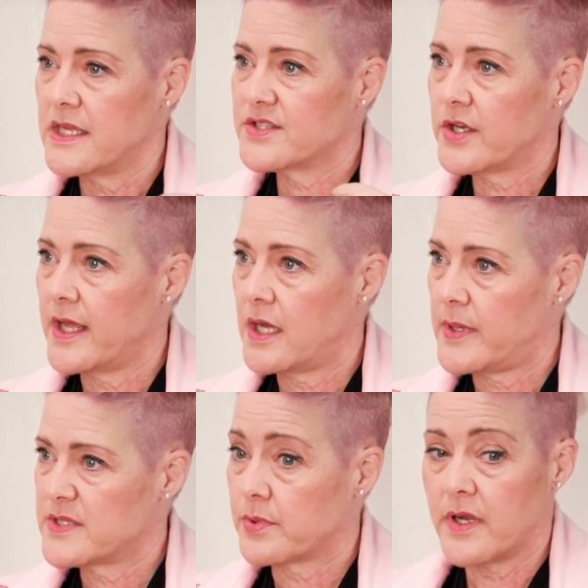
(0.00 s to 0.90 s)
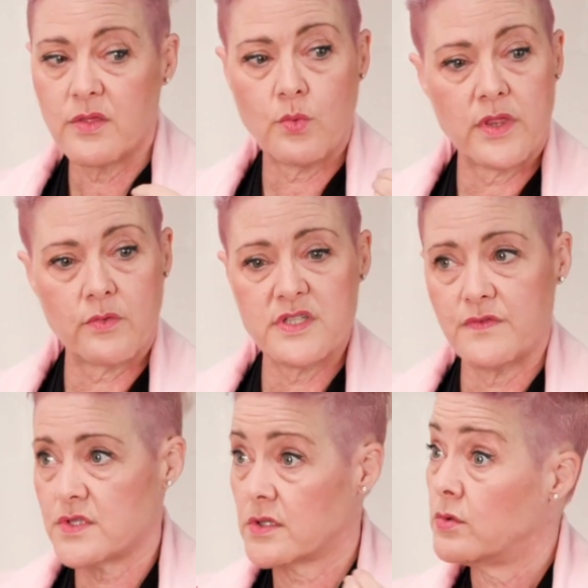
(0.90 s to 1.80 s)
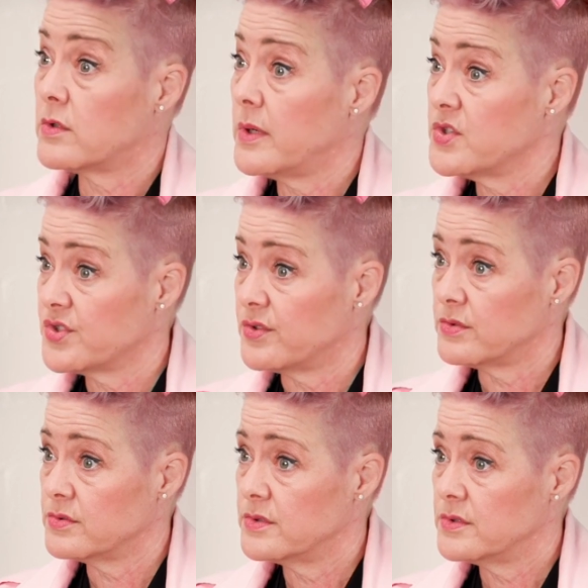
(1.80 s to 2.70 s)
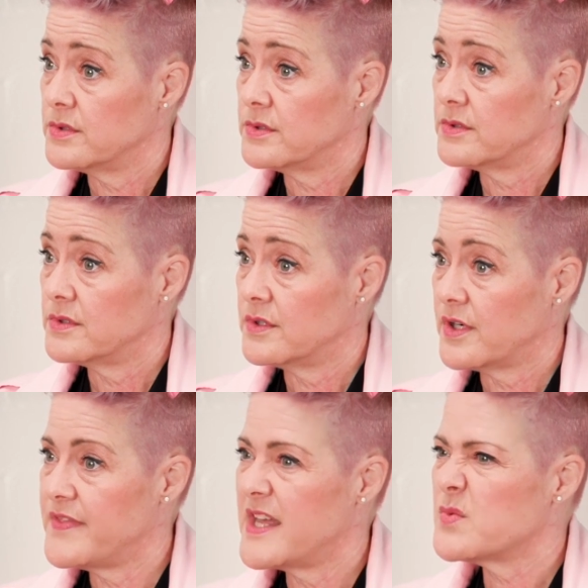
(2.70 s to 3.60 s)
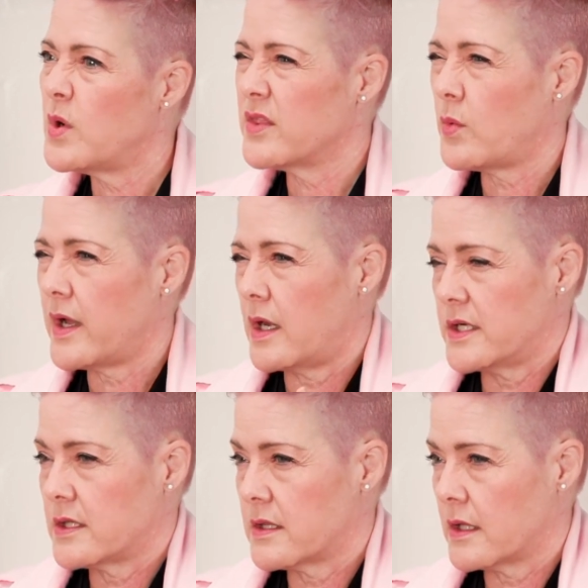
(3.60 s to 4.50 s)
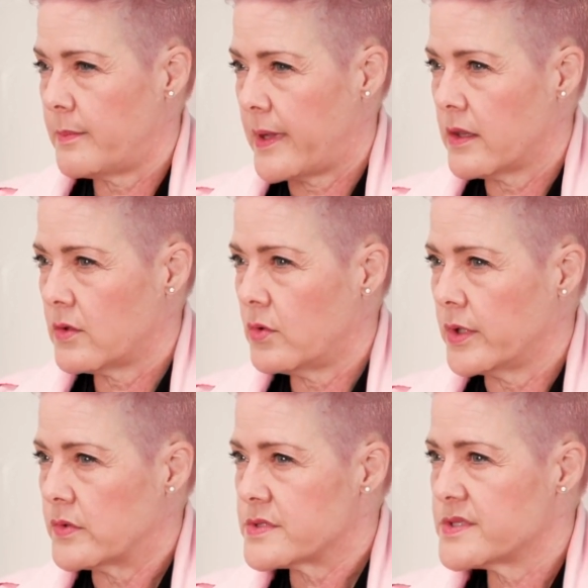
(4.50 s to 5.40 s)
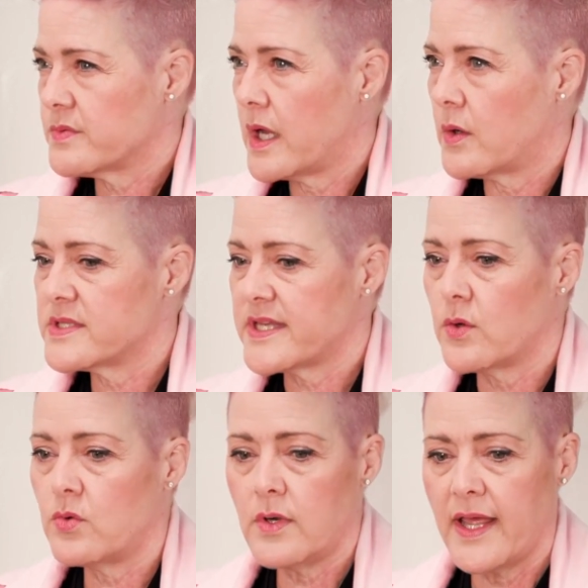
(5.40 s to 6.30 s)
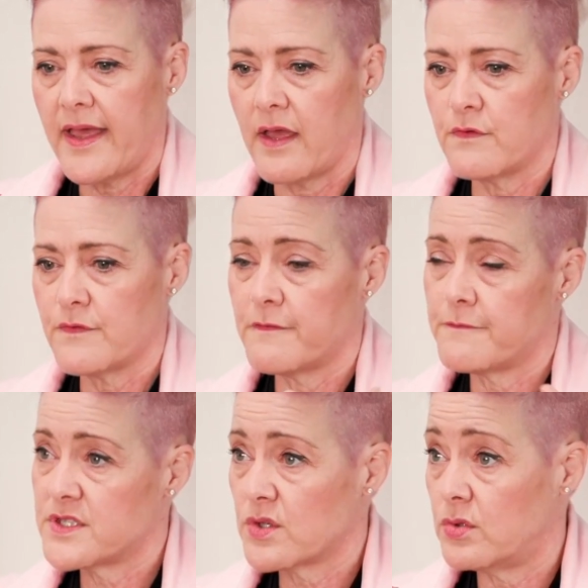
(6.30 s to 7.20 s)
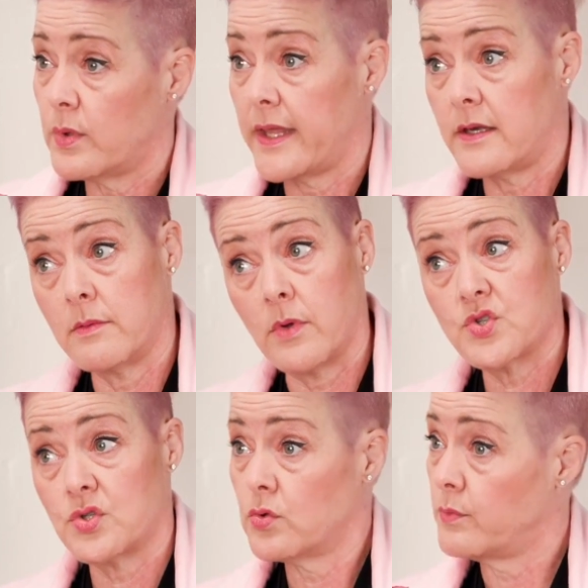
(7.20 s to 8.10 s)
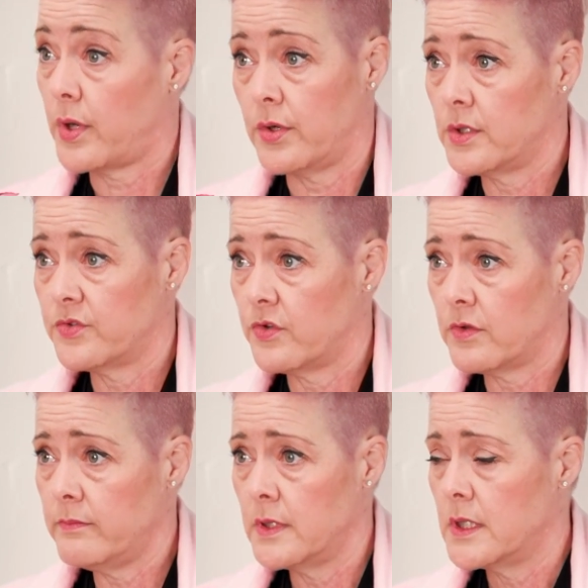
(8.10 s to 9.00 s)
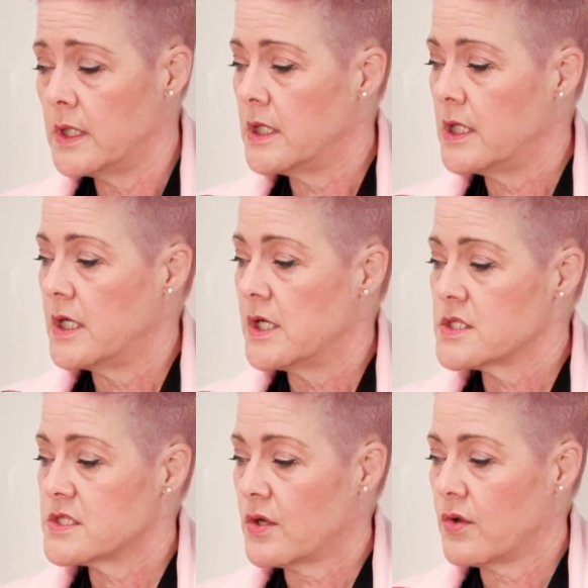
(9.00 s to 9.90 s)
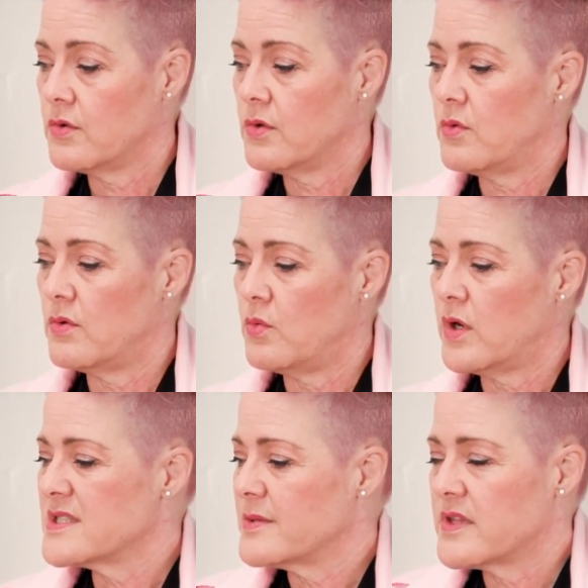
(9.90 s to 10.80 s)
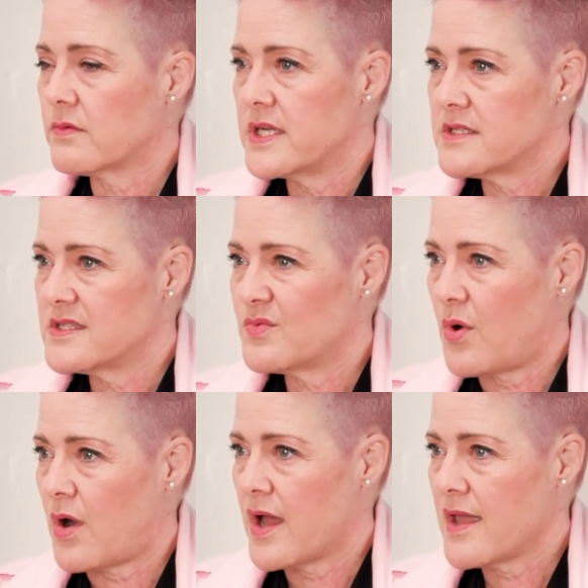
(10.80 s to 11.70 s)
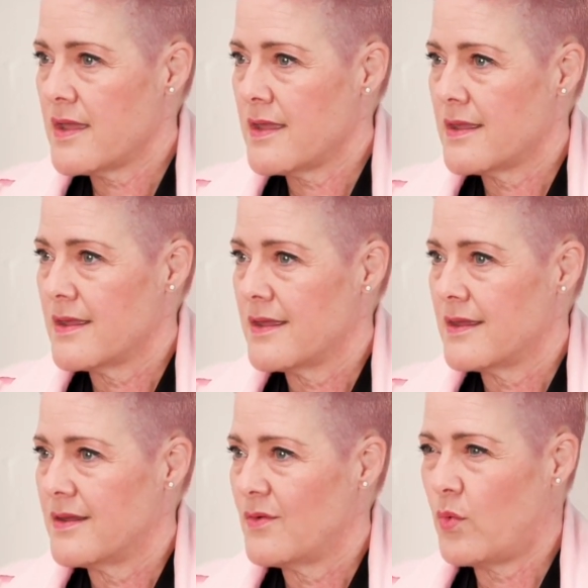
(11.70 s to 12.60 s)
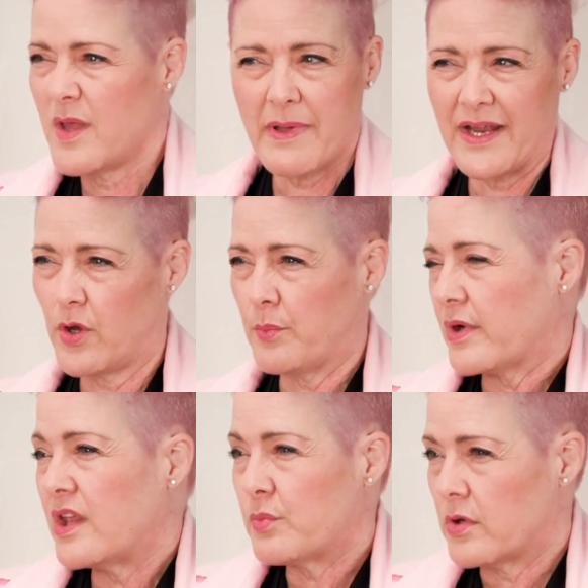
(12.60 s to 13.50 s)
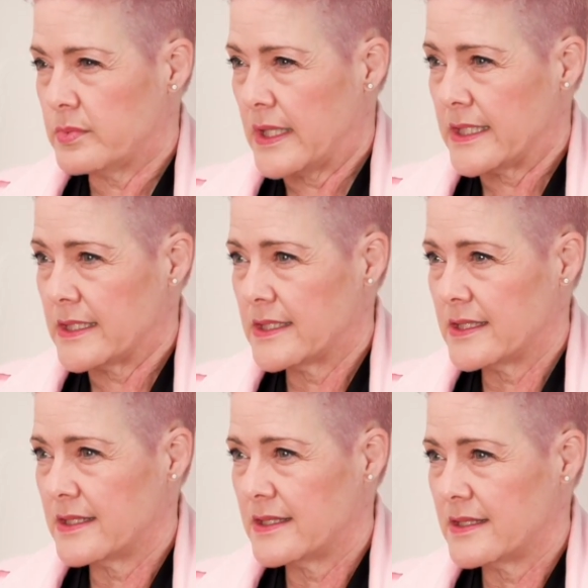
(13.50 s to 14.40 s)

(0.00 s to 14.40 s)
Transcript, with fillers: is going to help us breathe, whether it's physical or emotional. Totally. Right, and that's why the way I like to think about the oils as well is they all have a physical and an emotional component to them. Mm-hmm. So, what are some of the reasons why we may not breathe properly? Mm.